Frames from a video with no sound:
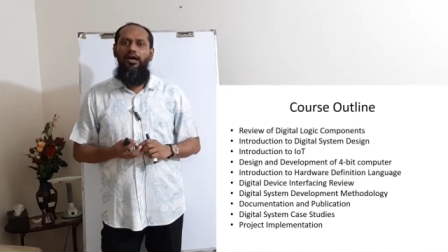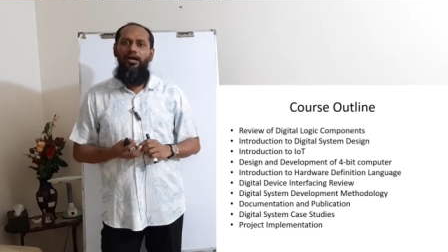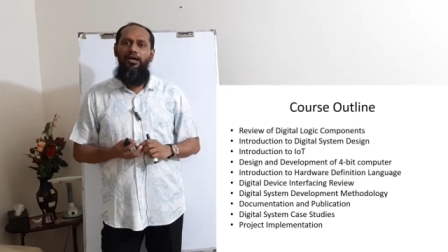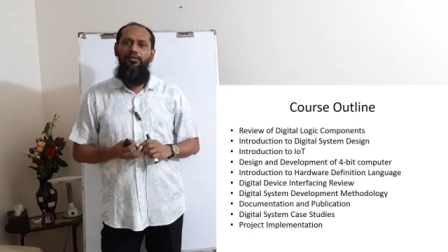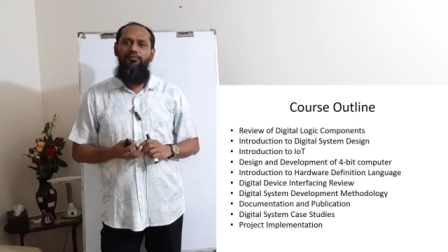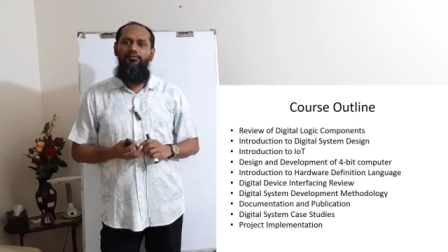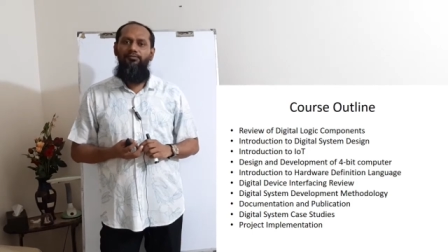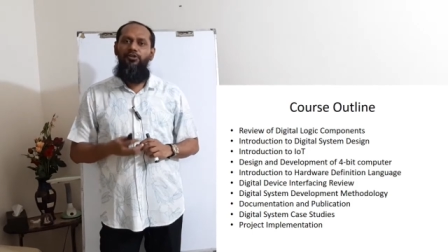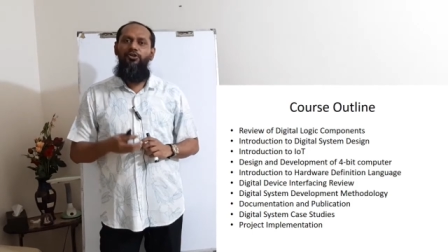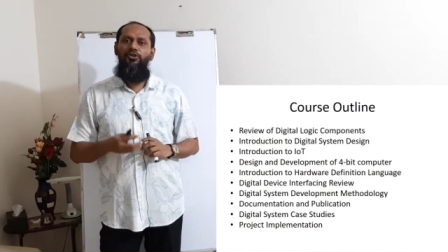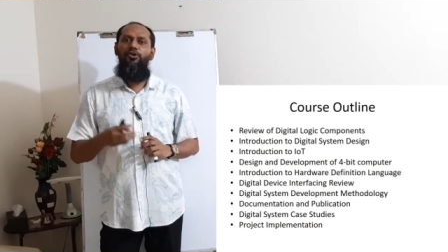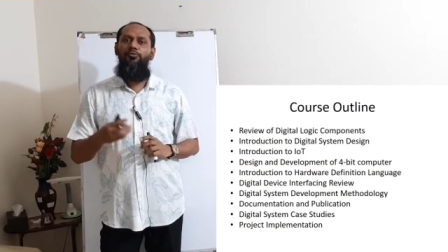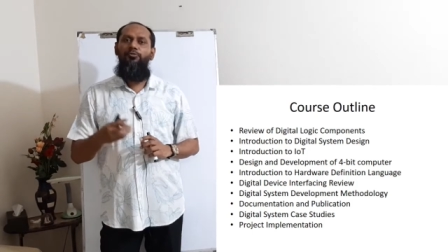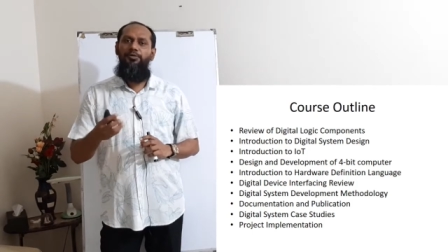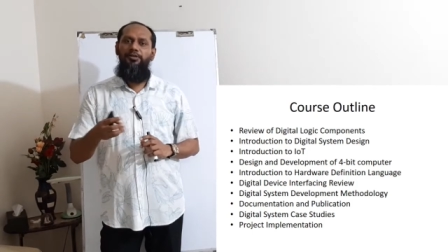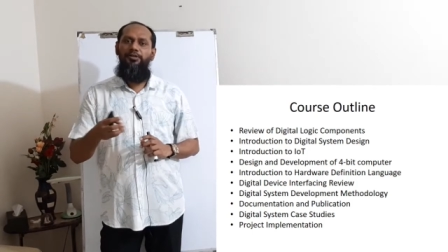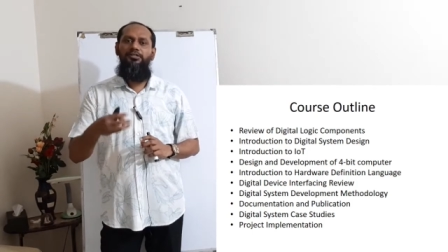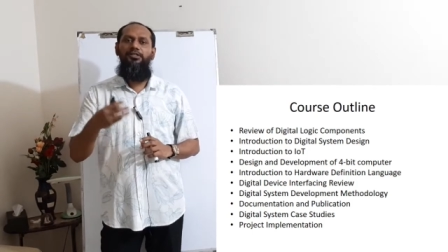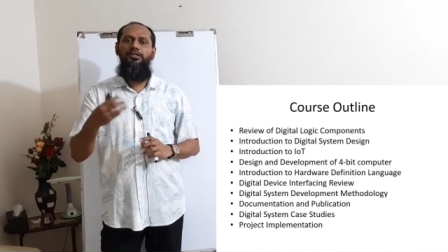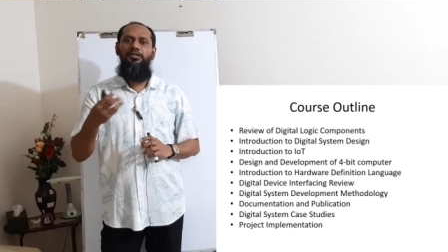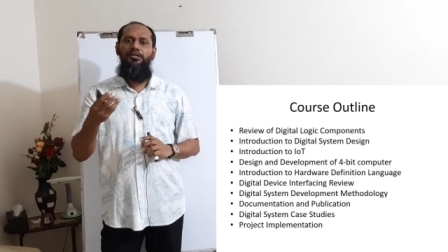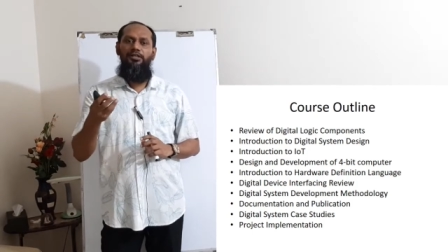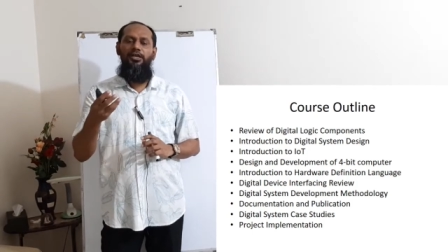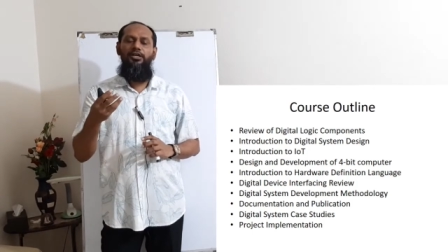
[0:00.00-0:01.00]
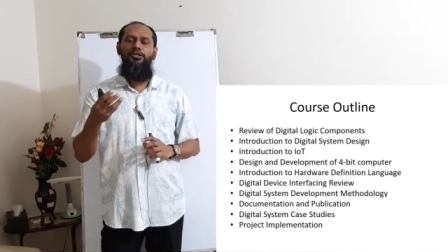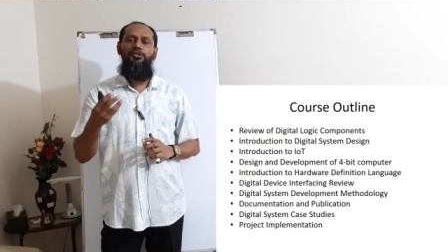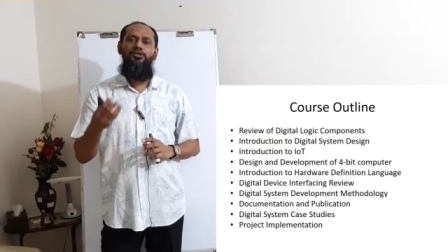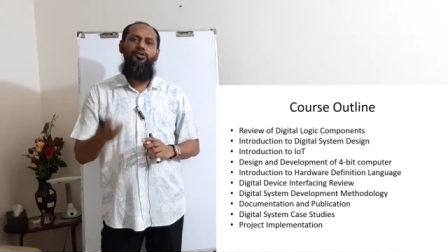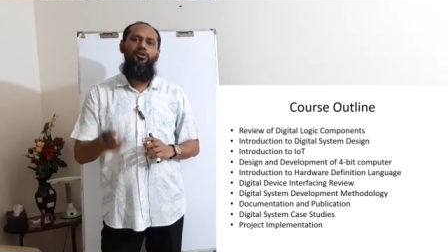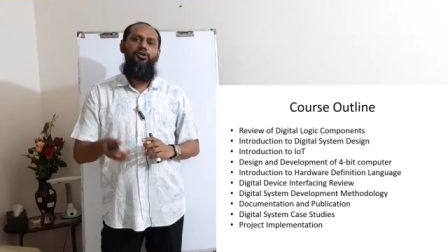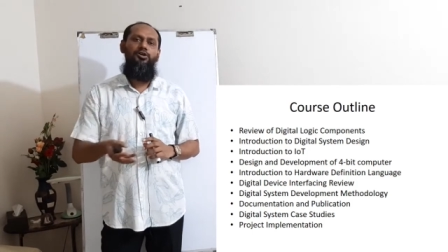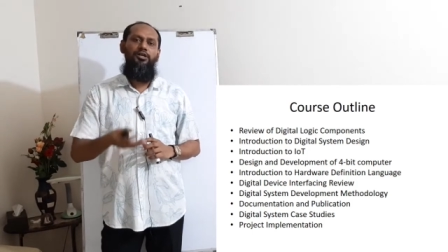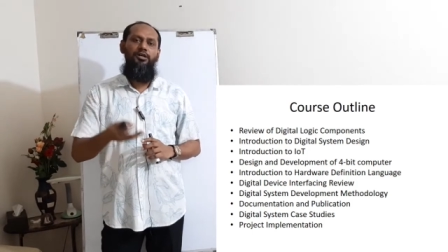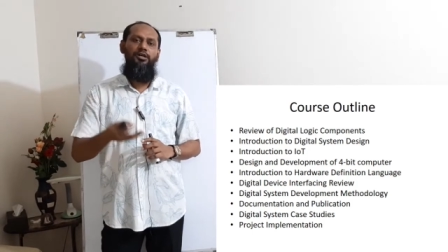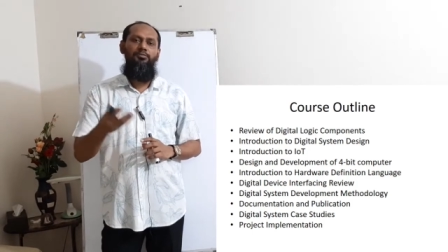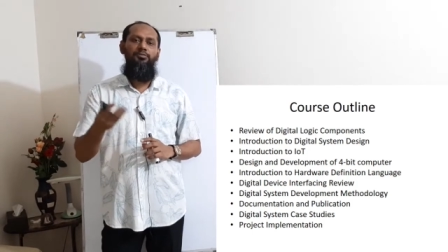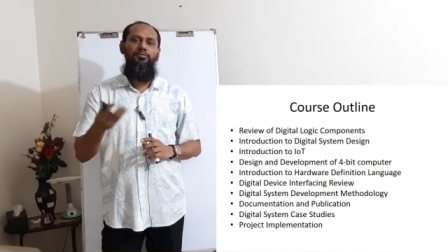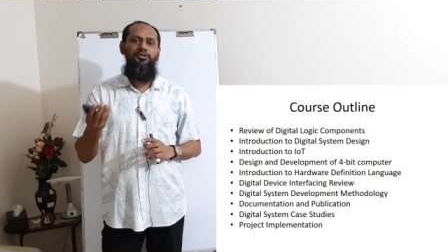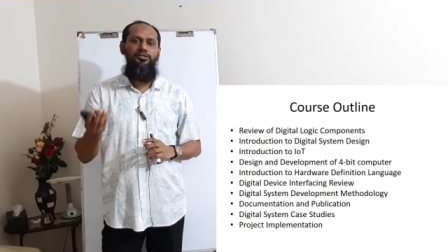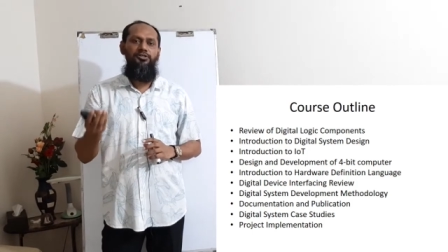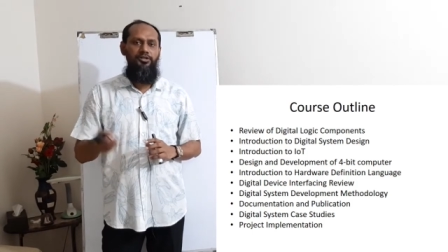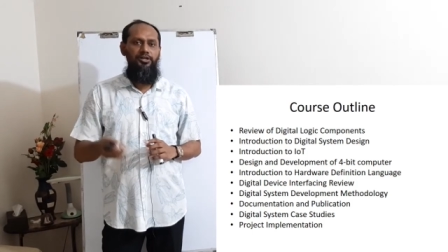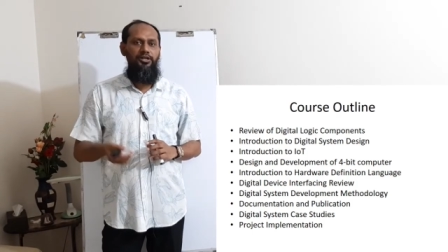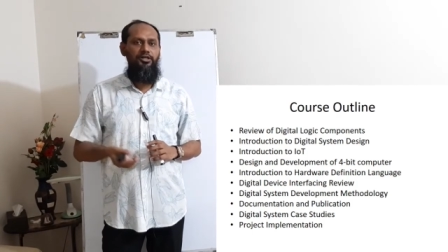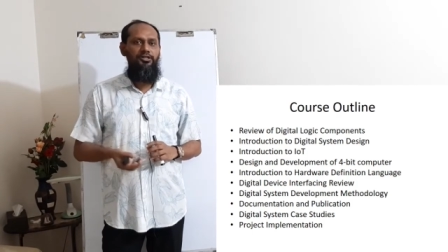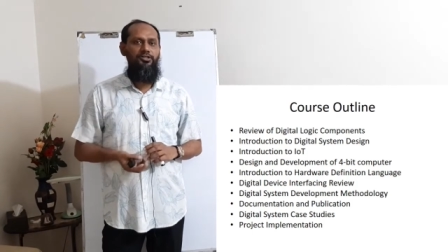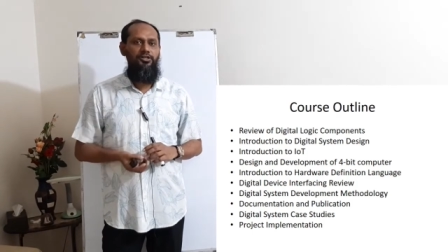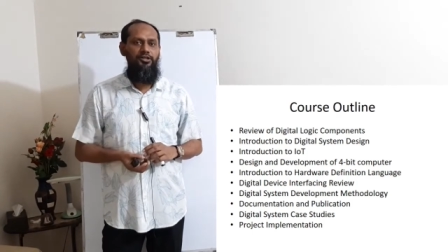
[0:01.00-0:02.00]
video presentation or
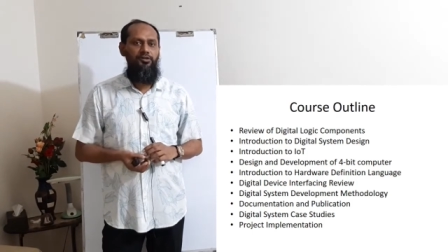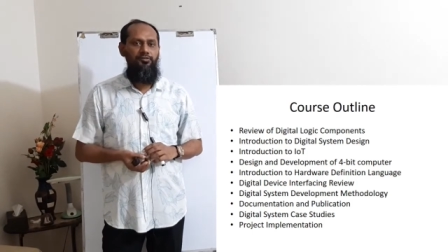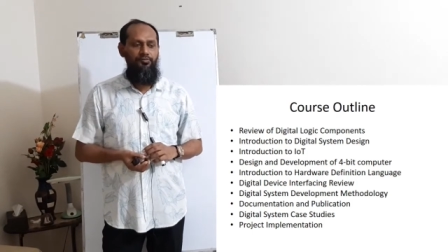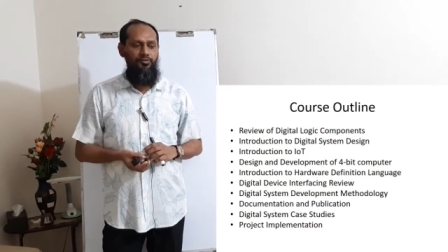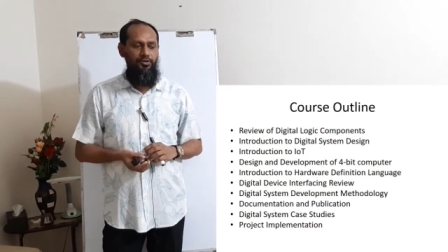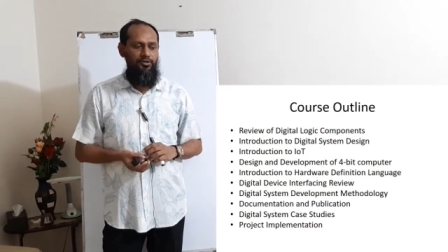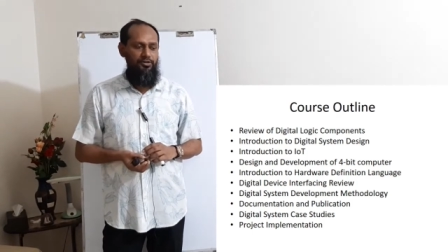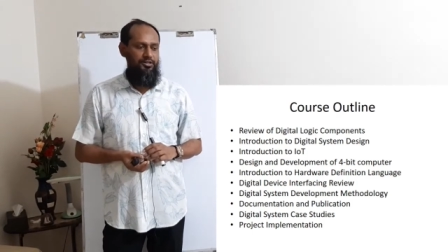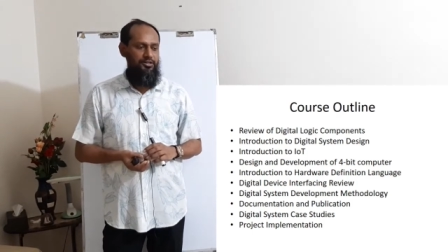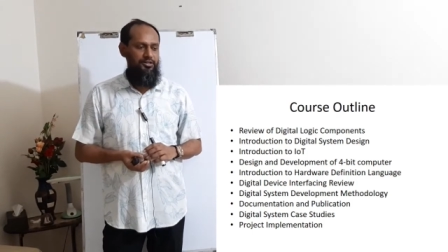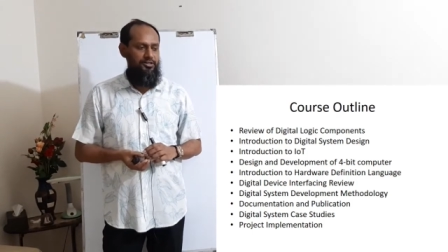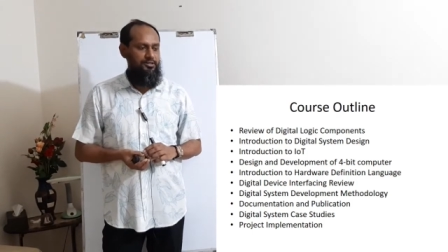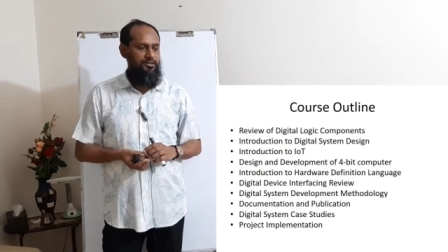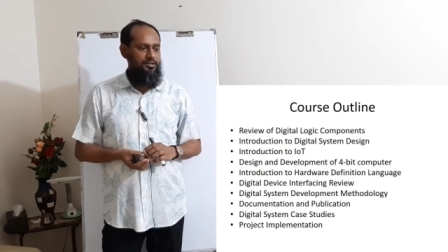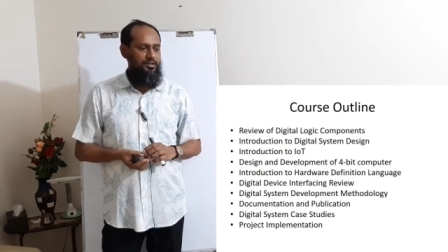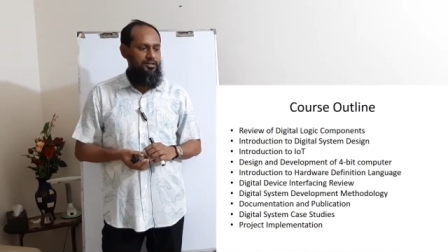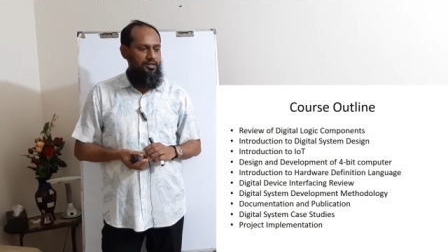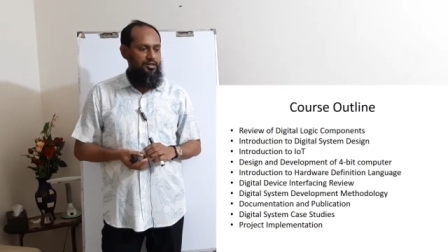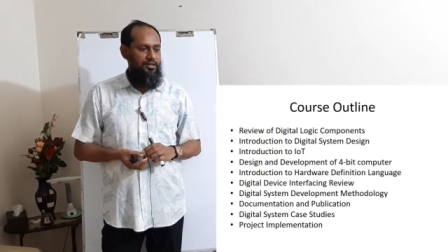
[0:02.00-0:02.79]
demonstration for this